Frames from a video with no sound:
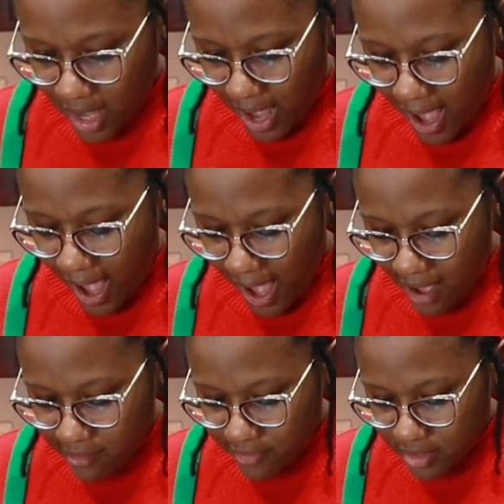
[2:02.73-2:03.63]
I
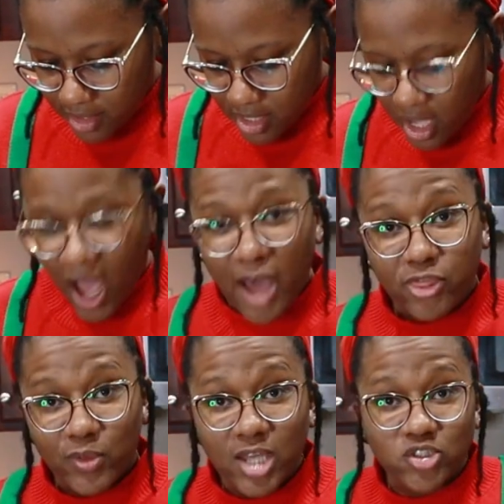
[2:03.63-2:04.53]
have
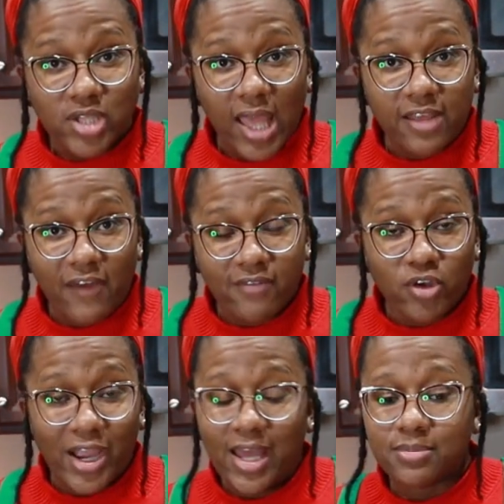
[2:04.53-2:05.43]
385
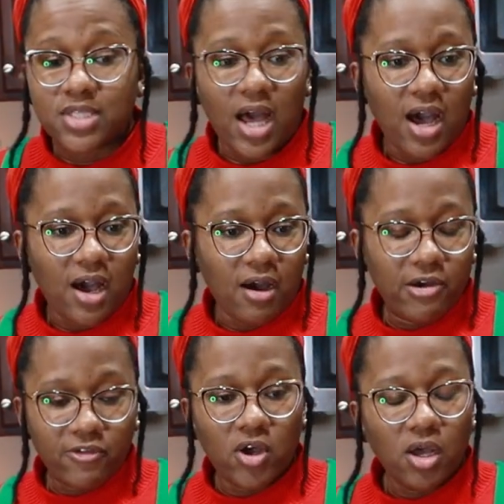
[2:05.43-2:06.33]
grams
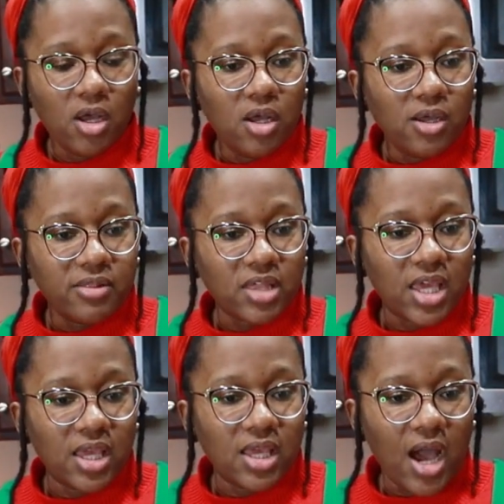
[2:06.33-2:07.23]
of
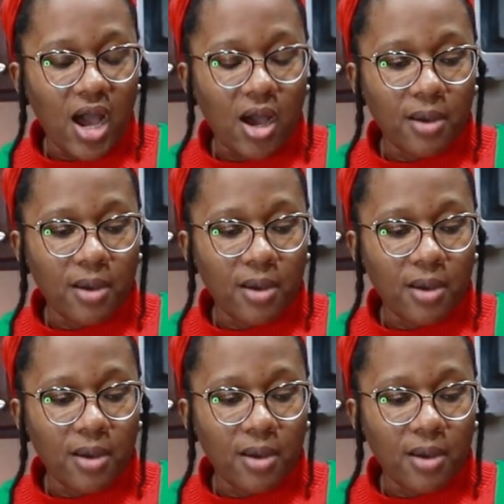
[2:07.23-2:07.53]
the